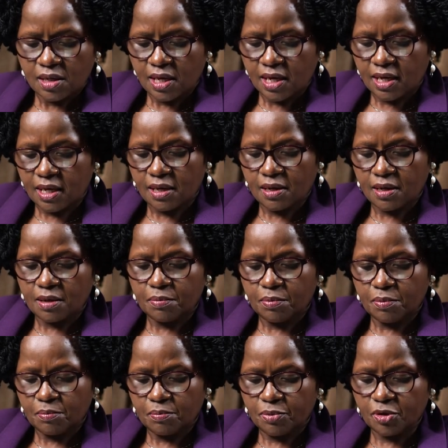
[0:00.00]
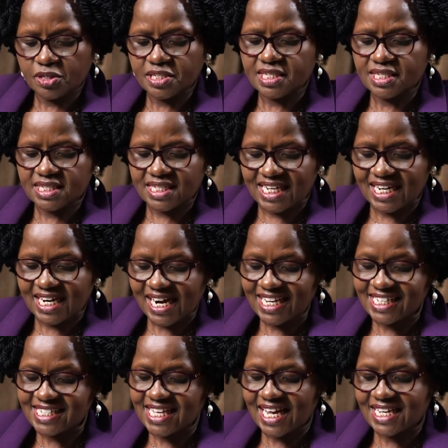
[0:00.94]
Paul says,
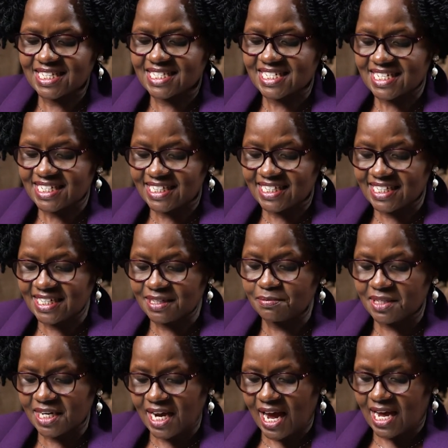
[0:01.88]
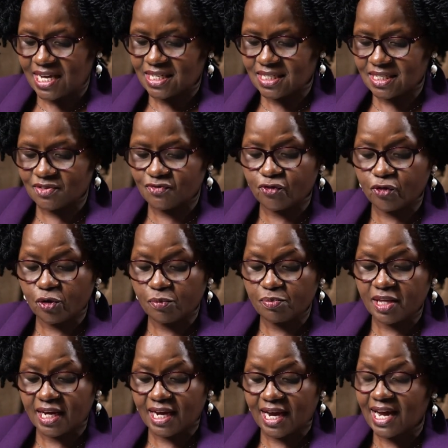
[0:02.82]
Christ has redeemed us from
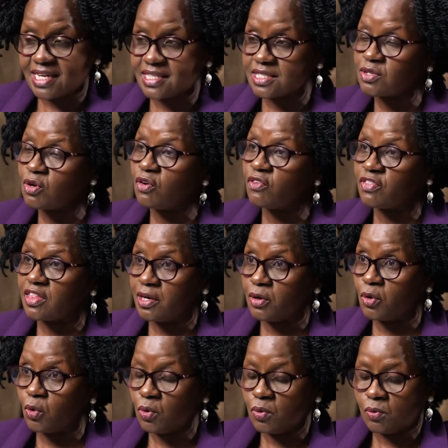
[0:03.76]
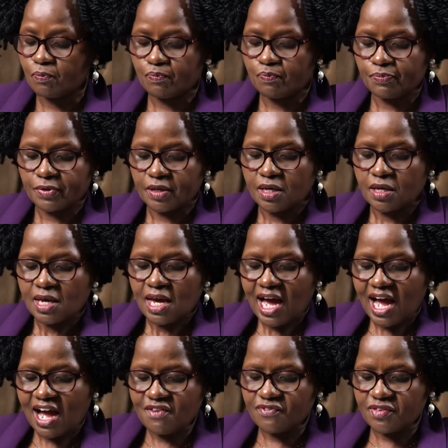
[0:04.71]
the curse of the law,
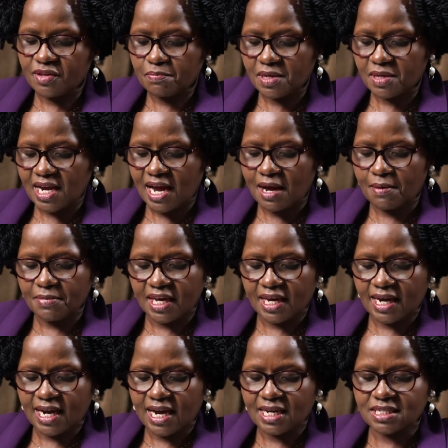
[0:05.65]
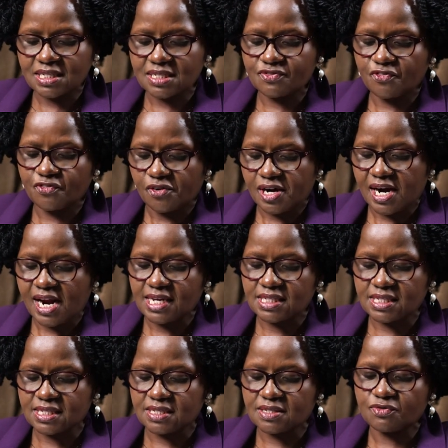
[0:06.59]
having become a curse for
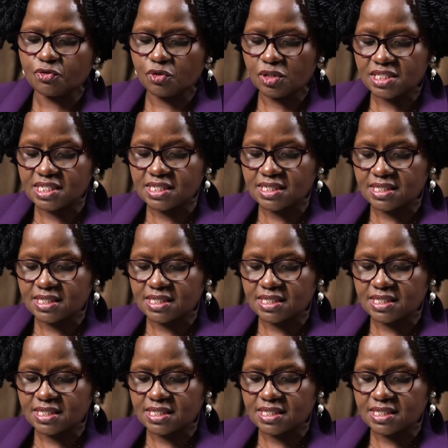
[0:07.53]
us, for it